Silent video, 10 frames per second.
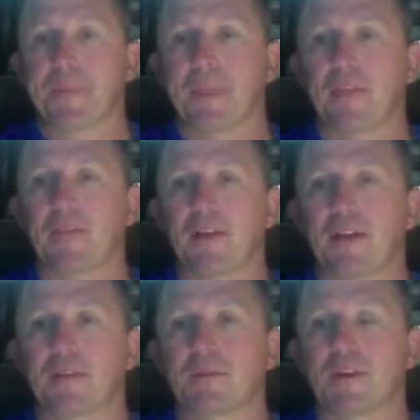If a
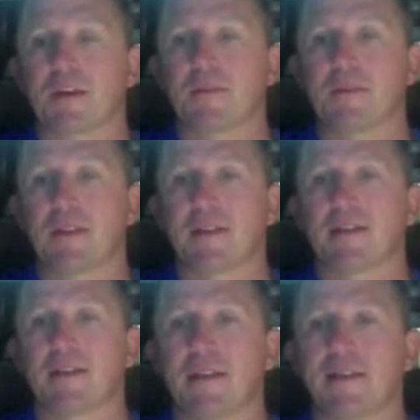customer comes in and
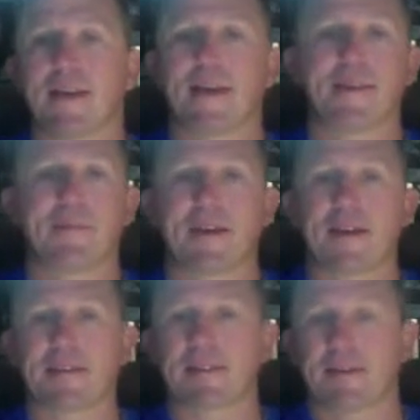says, yeah, they
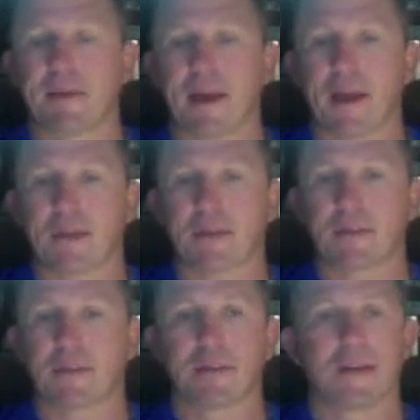faxed it to my
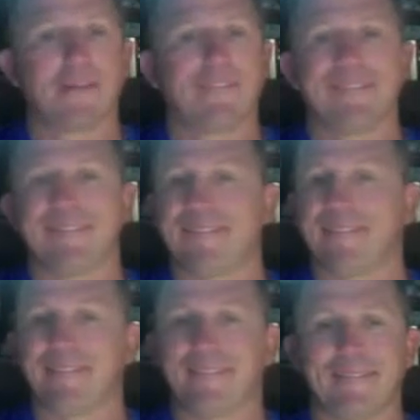house,
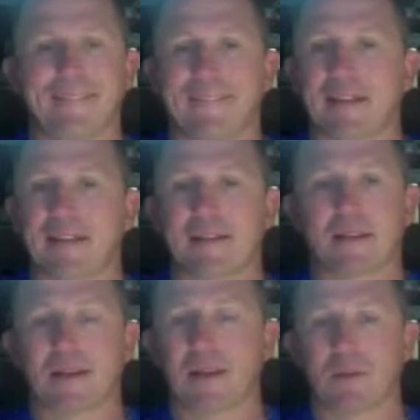that's
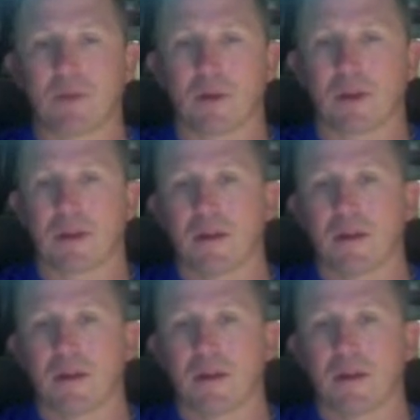not going to work.